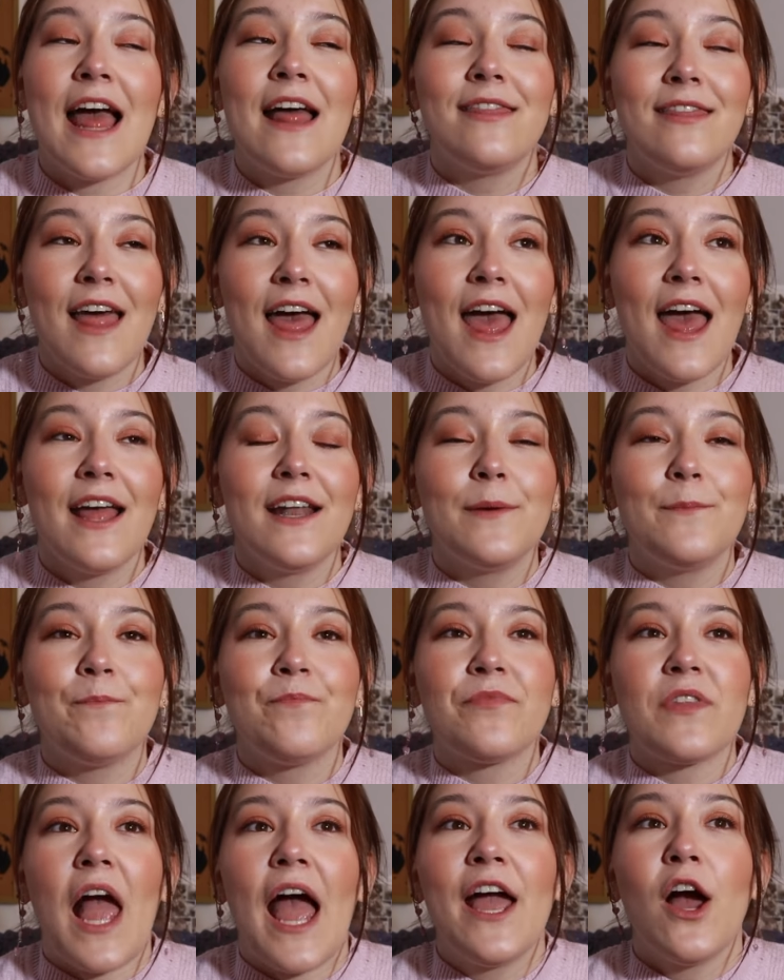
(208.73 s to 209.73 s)
And then
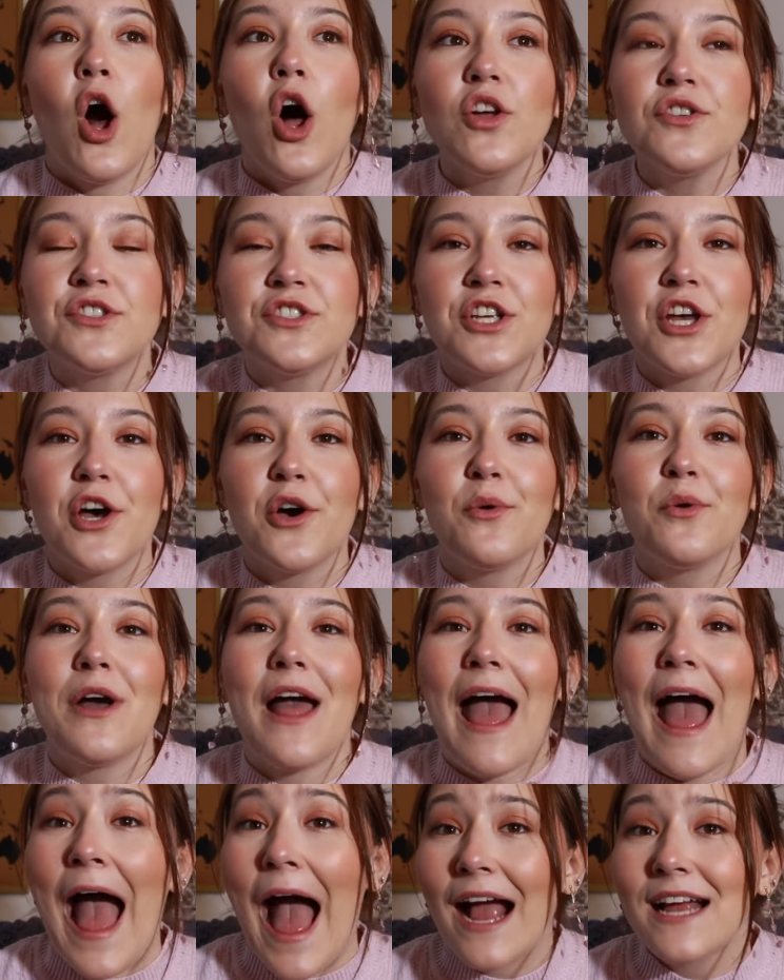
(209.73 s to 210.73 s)
I also
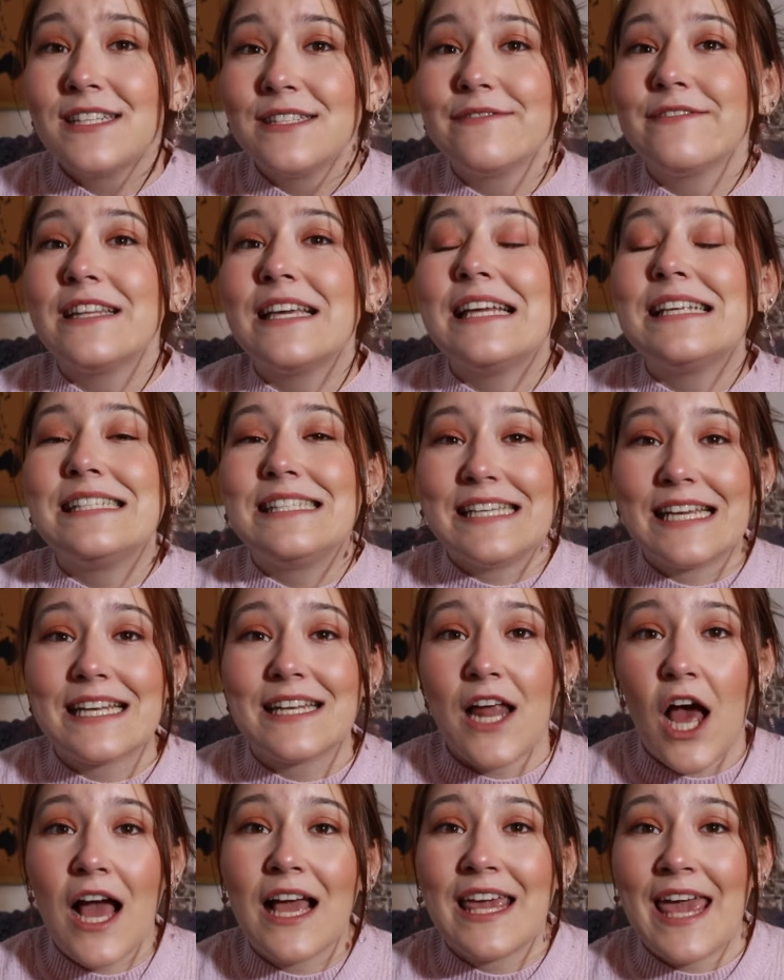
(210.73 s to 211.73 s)
actively did
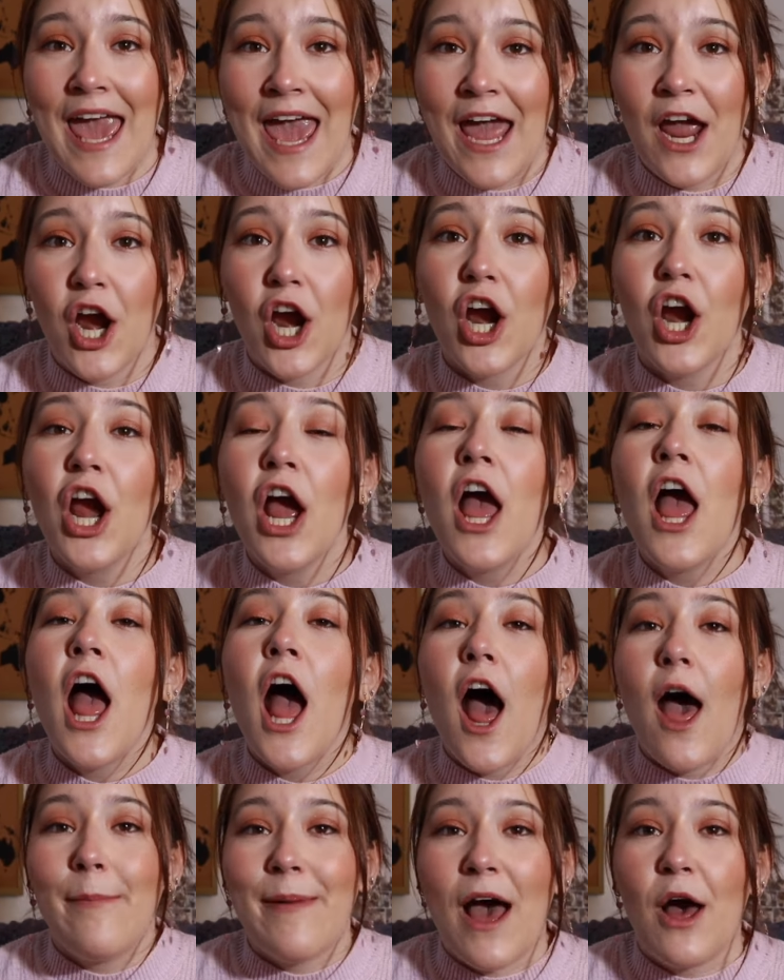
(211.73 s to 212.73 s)
not care
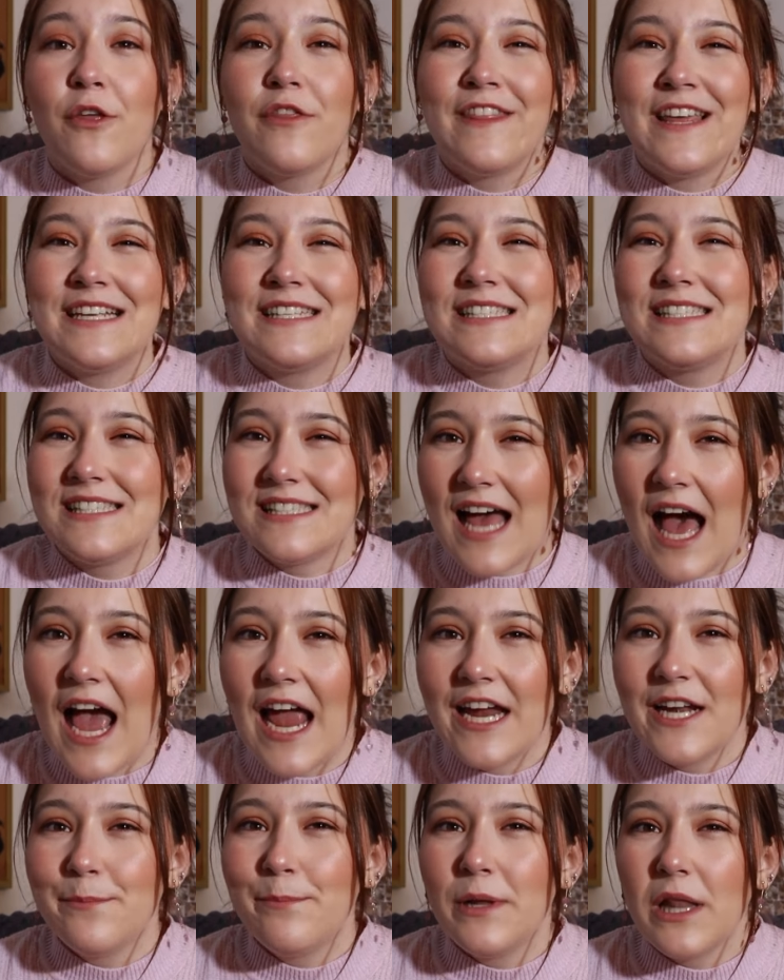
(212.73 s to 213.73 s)
about the
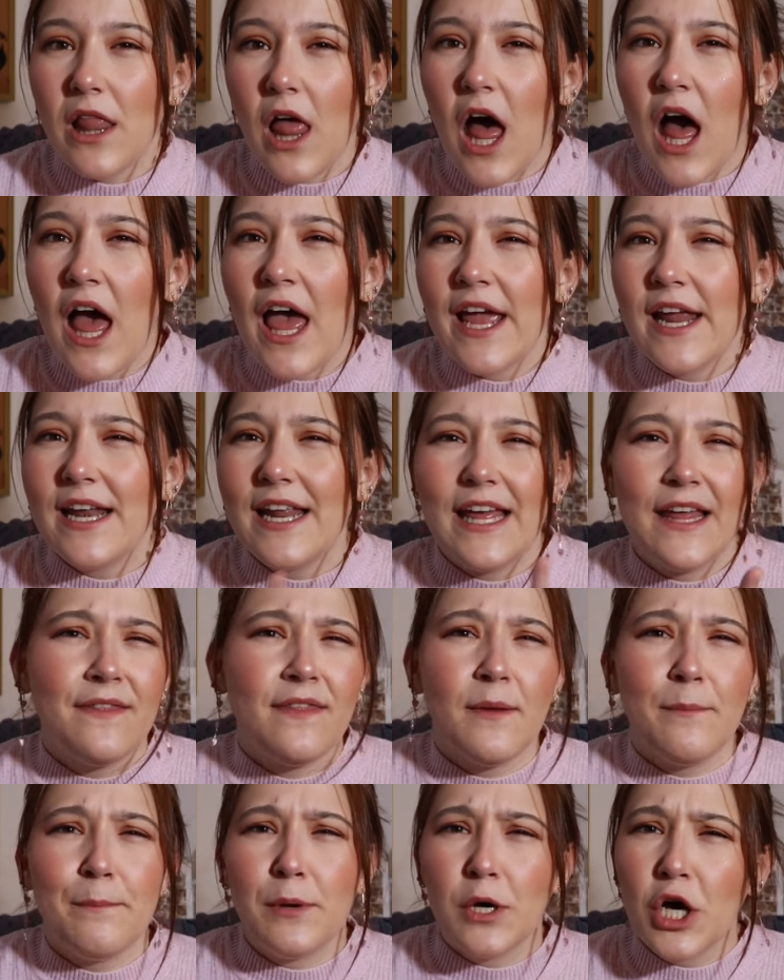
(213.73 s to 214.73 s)
side plot in
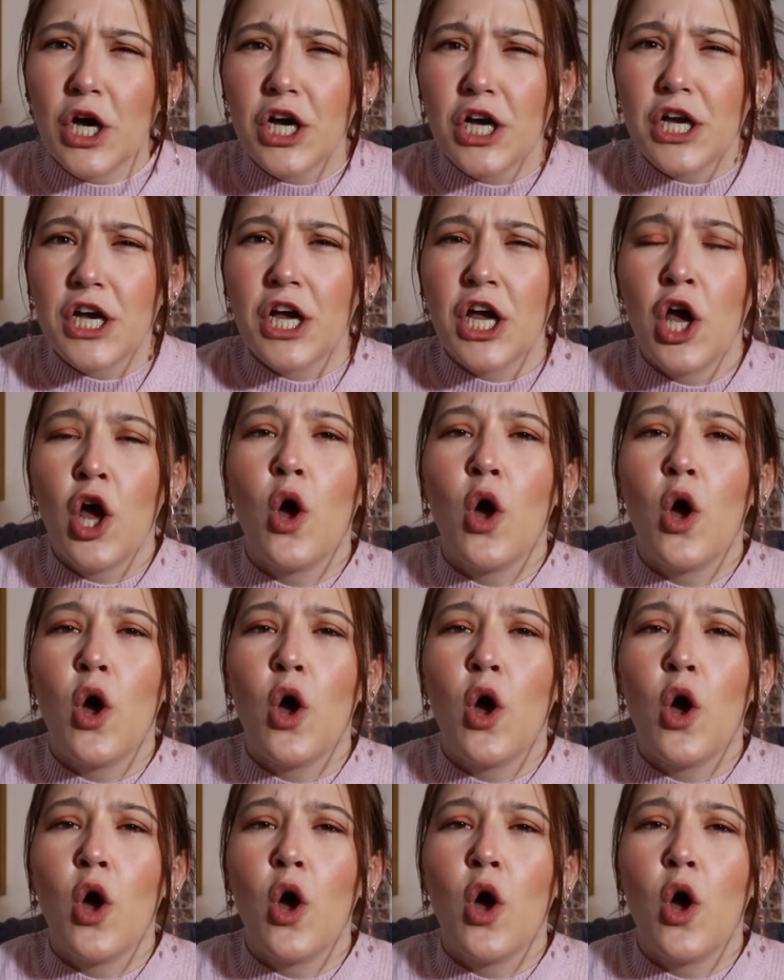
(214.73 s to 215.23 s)
the book